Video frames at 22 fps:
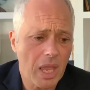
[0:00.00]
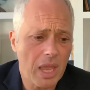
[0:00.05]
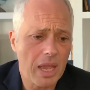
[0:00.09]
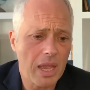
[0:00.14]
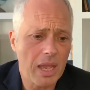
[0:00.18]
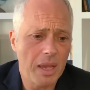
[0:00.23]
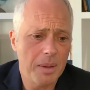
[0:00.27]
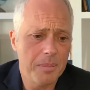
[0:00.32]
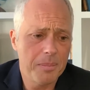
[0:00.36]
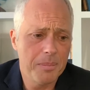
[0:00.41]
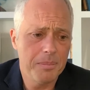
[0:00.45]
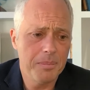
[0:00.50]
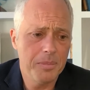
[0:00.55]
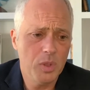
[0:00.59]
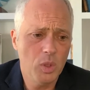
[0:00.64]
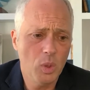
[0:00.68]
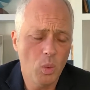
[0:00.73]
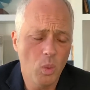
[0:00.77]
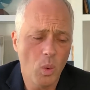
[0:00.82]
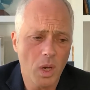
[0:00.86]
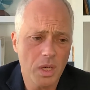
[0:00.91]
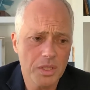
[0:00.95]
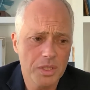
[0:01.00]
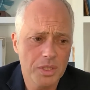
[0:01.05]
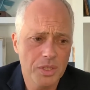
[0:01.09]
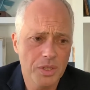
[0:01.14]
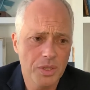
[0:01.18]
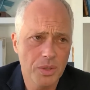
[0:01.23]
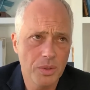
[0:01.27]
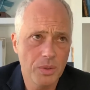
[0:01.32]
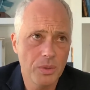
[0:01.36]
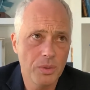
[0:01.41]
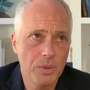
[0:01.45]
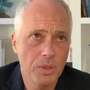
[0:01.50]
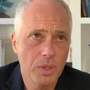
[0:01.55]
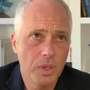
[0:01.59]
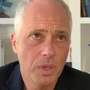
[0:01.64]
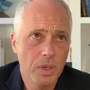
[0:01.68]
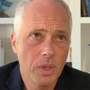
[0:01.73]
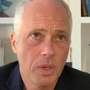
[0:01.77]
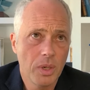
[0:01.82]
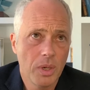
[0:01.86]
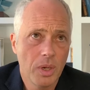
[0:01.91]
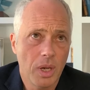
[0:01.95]
Um, you want to
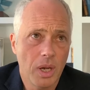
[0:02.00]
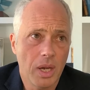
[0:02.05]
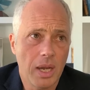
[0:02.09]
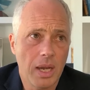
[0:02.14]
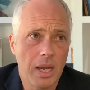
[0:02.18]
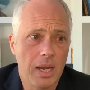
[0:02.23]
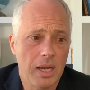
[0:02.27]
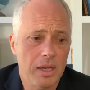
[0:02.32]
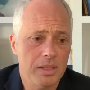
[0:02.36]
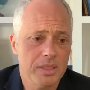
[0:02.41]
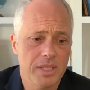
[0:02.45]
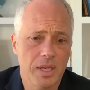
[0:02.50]
uh,